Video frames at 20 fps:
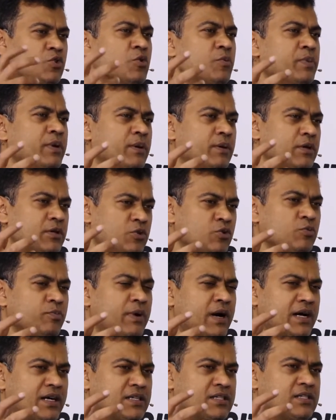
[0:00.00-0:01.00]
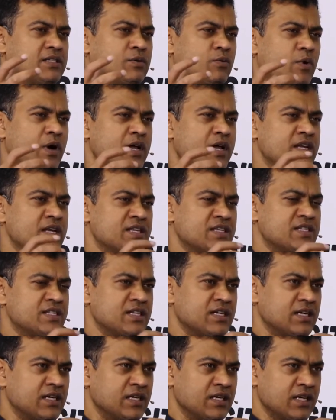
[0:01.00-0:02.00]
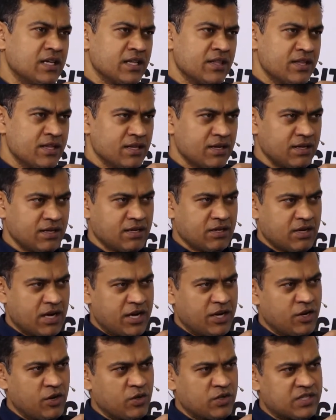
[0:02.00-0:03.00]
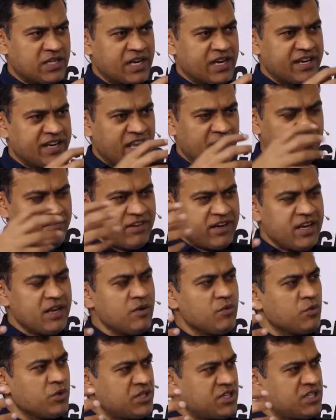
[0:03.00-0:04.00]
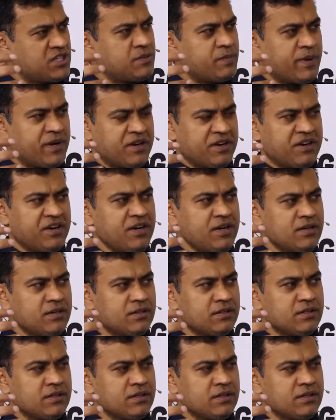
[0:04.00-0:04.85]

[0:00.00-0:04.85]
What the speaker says: two parts. One is the continuously delivering, which is Spinnaker,